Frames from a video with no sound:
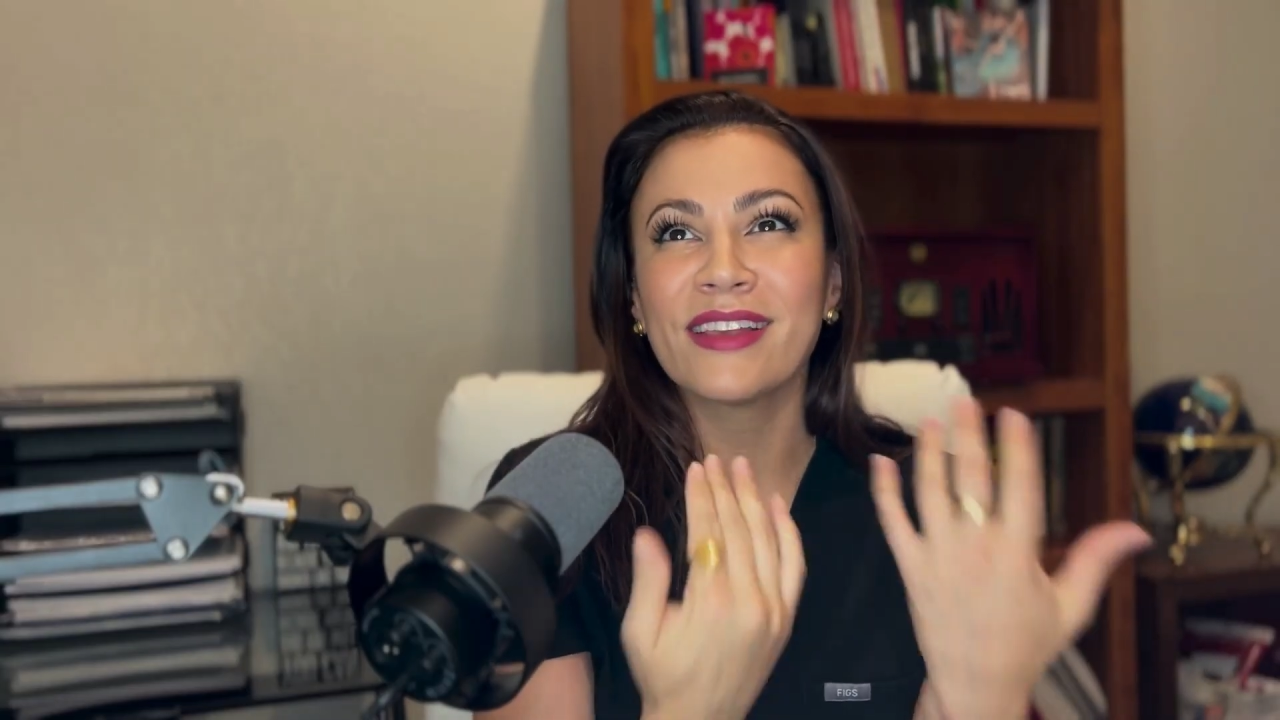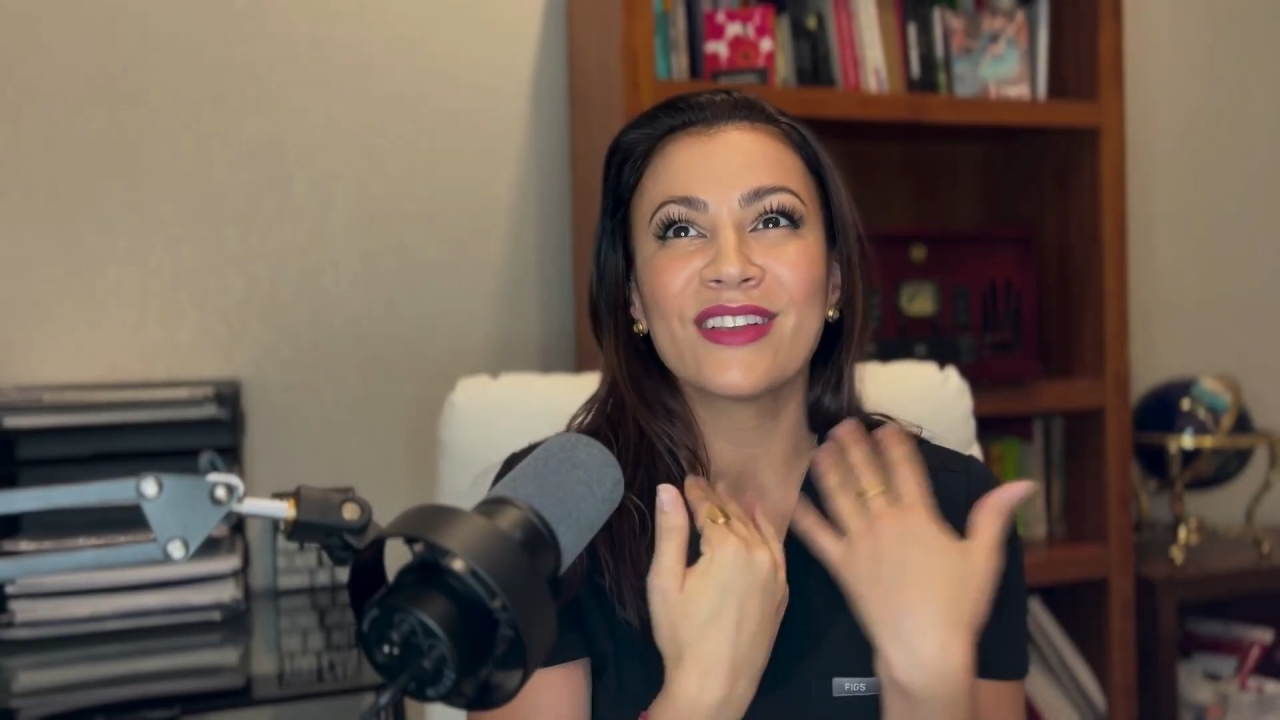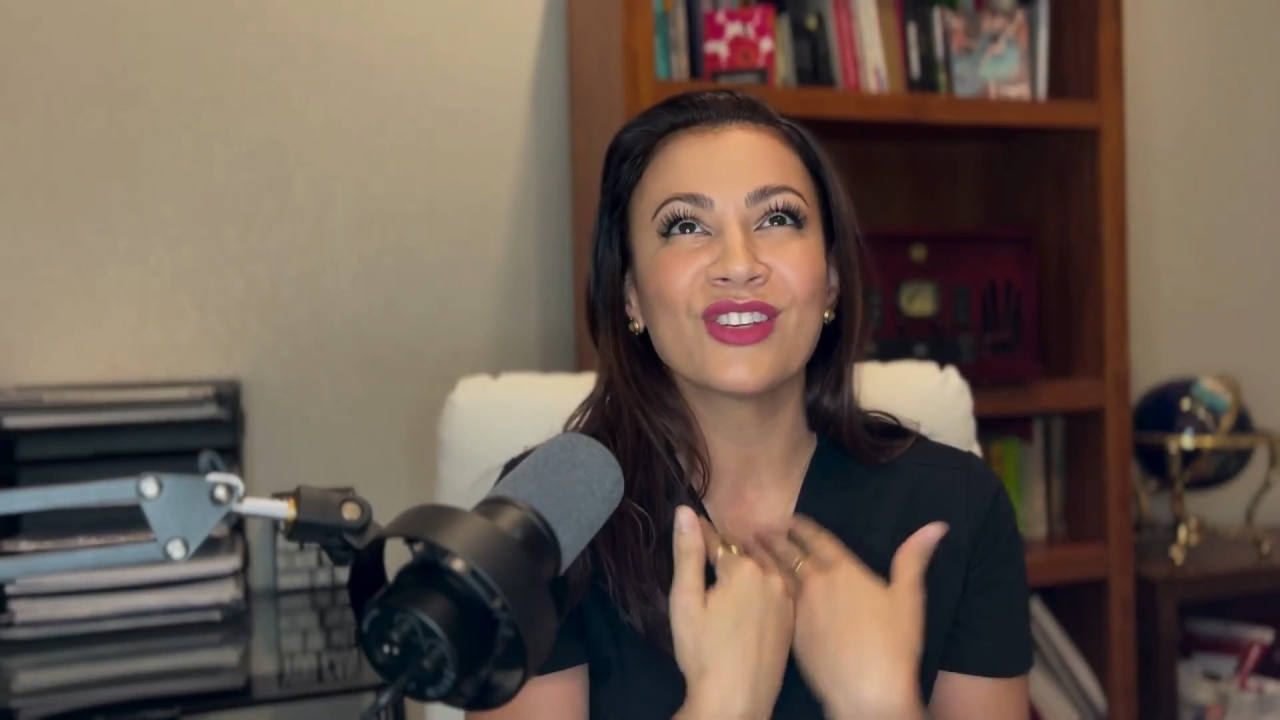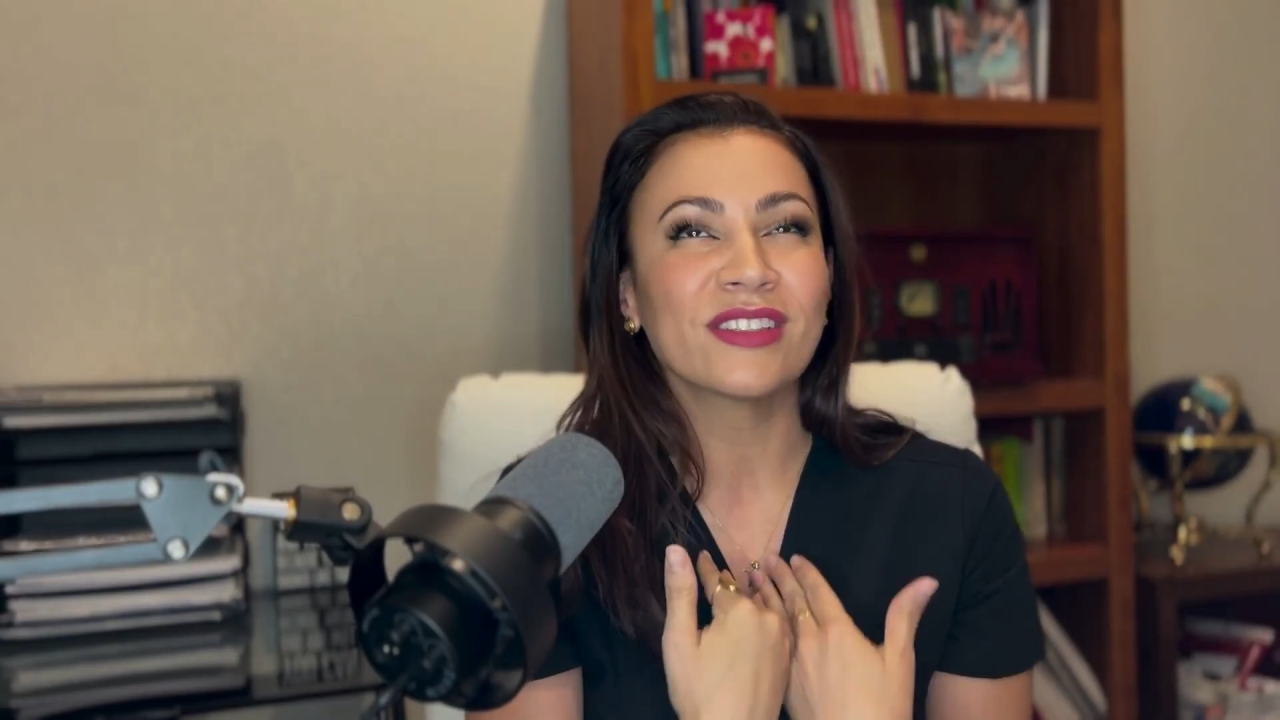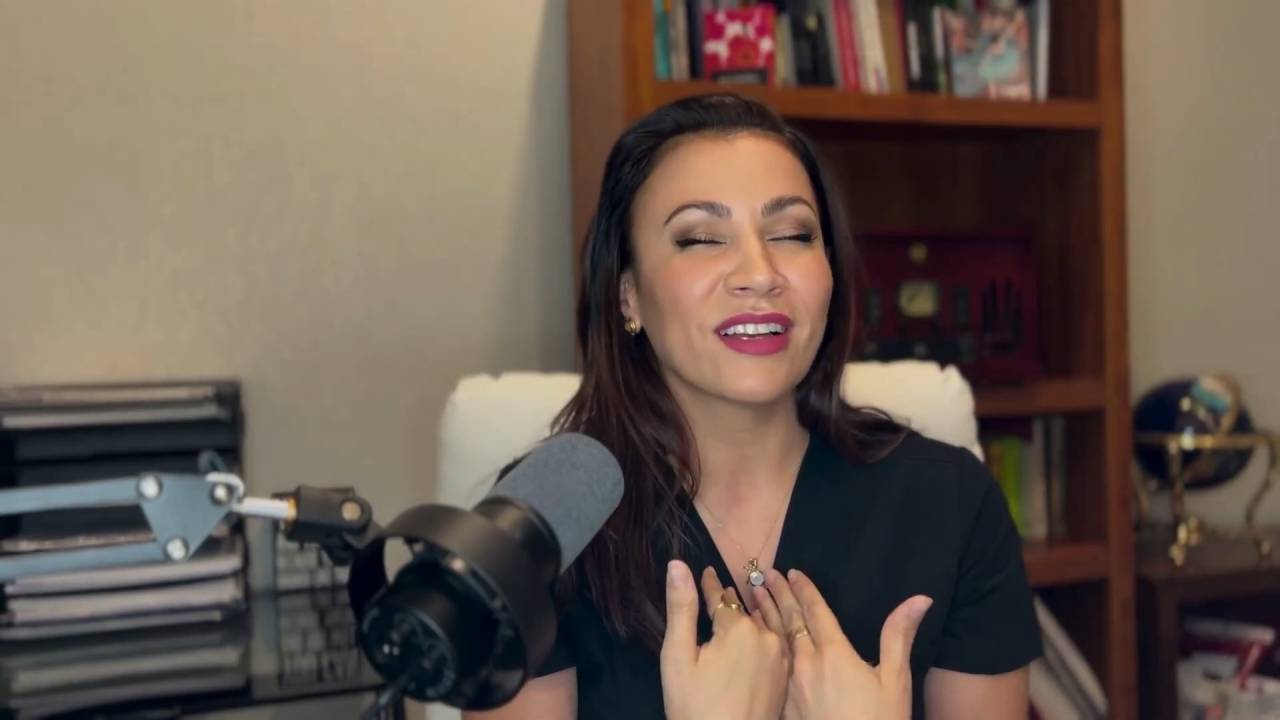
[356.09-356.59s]
and
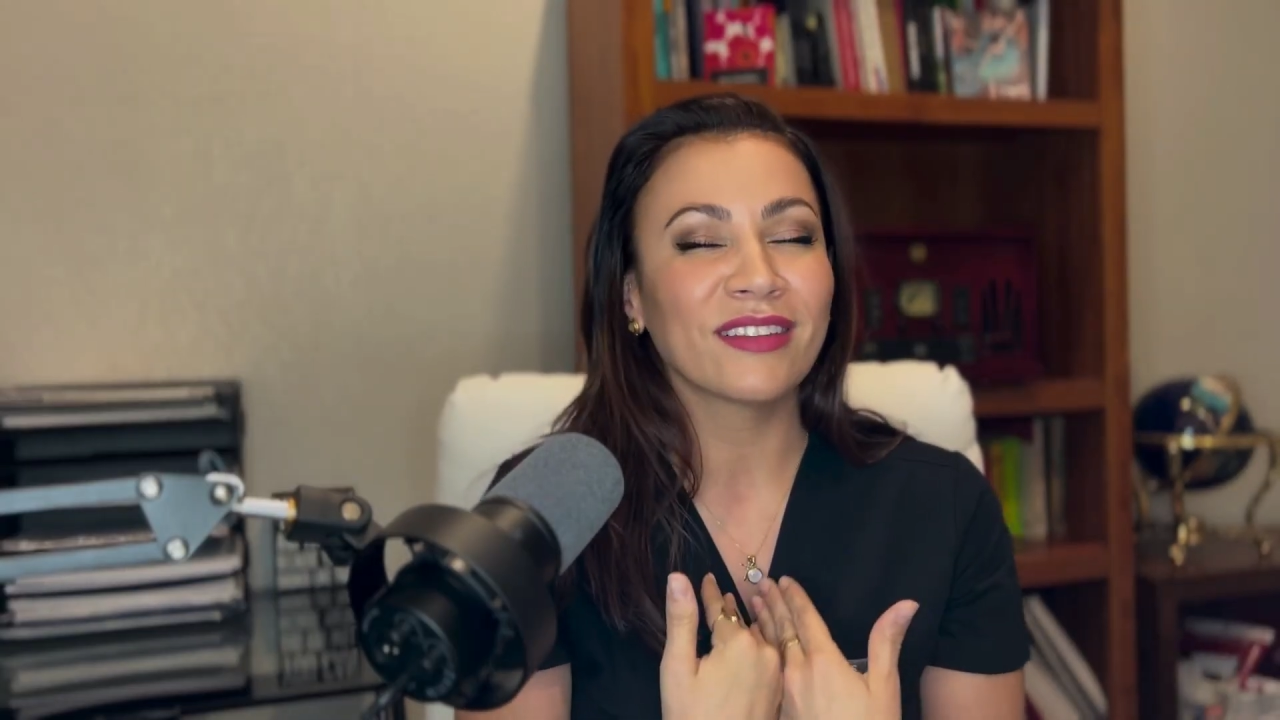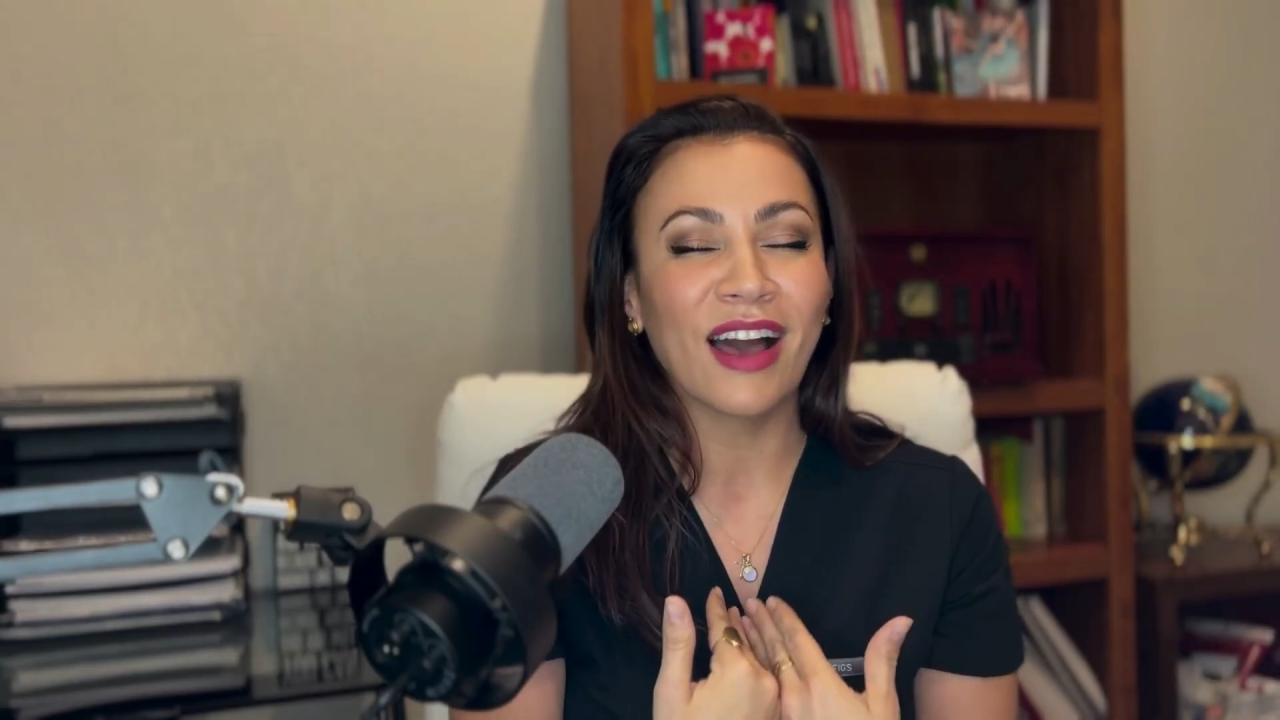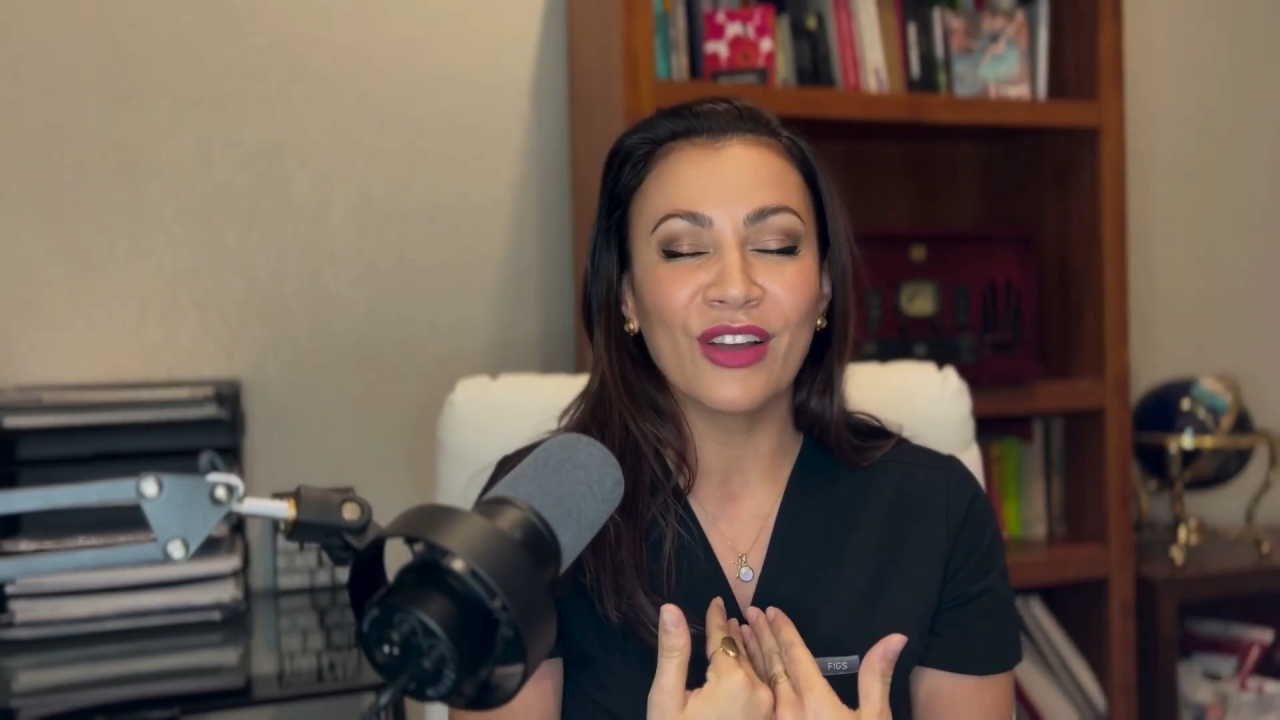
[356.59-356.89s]
just allow